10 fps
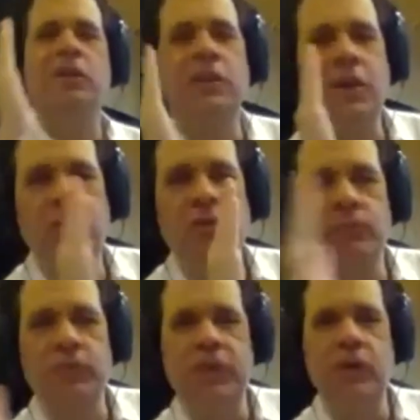on your
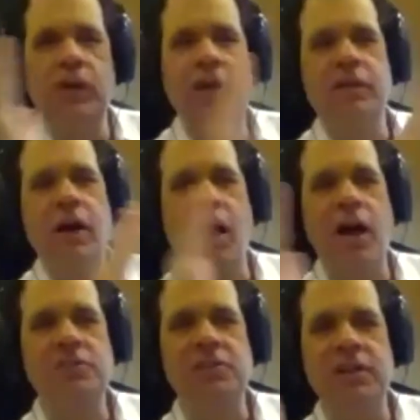finger and
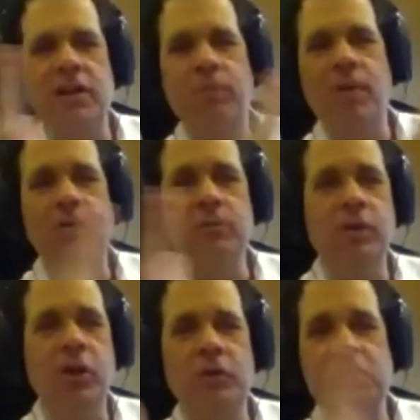oscillate above and
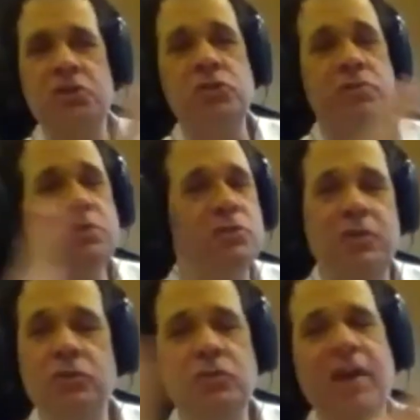below. And as soon as you can
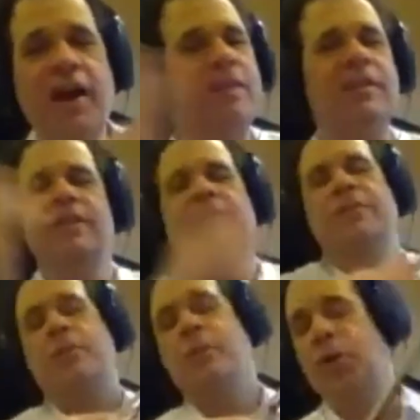do that, your
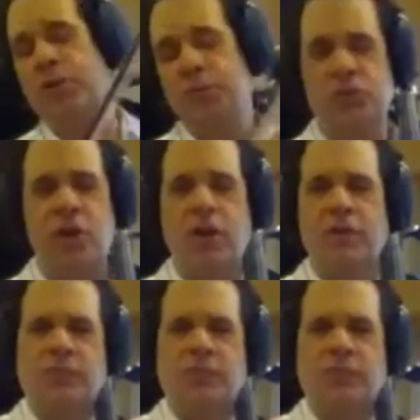vibrato's solved.